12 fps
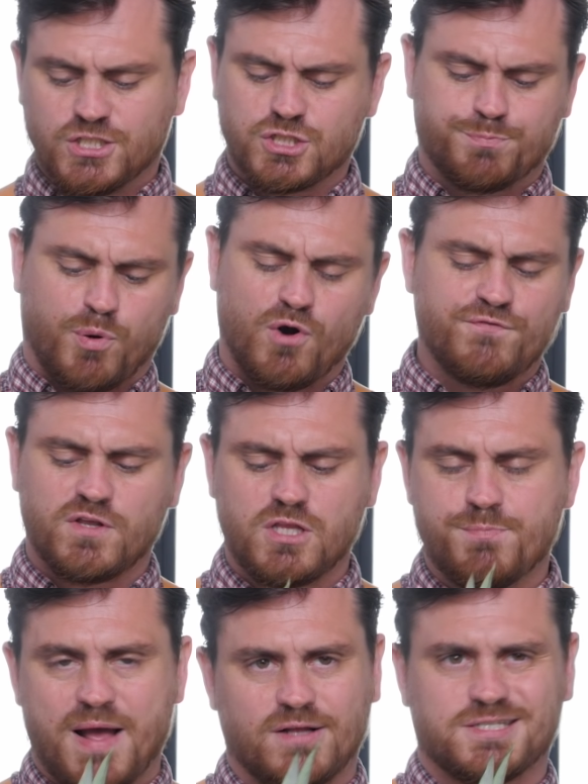This is
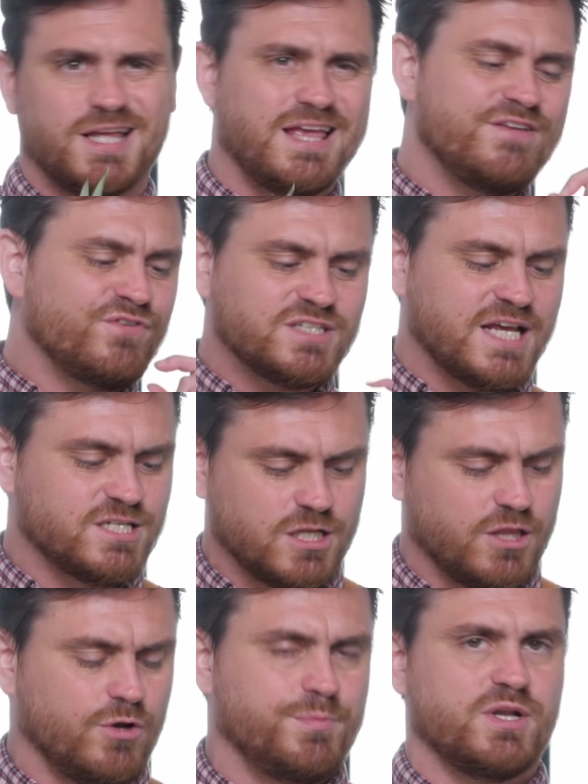perfectly balanced. It even
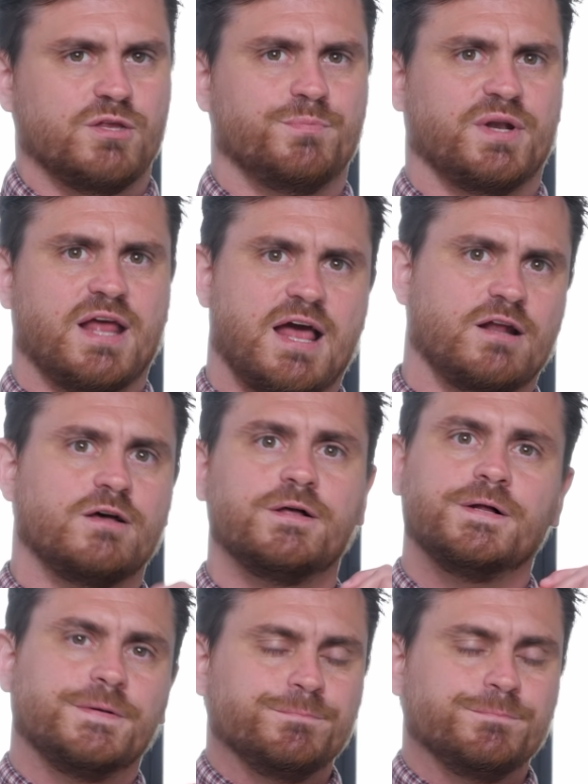tastes a little bit of the banana.